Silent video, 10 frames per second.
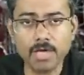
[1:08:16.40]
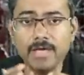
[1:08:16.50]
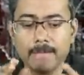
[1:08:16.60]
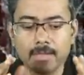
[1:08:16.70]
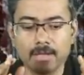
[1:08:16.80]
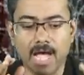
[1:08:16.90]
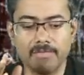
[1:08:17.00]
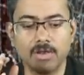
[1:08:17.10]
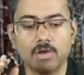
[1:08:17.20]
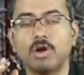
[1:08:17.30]
Okay,
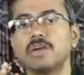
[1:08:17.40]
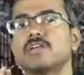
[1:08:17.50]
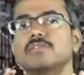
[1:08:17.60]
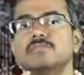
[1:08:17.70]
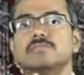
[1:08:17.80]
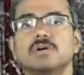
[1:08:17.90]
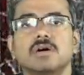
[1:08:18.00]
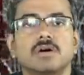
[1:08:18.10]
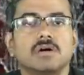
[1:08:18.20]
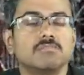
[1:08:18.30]
I will not
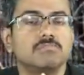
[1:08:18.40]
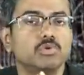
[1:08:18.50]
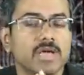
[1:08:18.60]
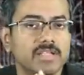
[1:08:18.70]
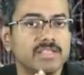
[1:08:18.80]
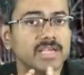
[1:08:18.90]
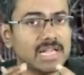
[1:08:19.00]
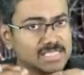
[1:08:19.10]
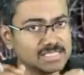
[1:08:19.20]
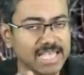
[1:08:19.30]
uh, do anything.
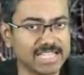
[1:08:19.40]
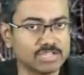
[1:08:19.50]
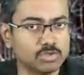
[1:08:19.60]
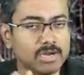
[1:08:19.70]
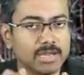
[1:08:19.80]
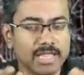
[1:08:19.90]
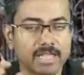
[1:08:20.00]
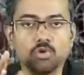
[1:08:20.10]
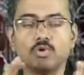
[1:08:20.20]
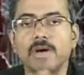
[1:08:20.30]
I'll just catch you and
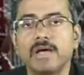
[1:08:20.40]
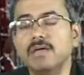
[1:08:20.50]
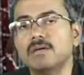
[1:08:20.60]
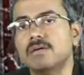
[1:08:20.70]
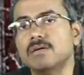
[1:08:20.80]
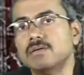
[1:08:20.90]
take you to my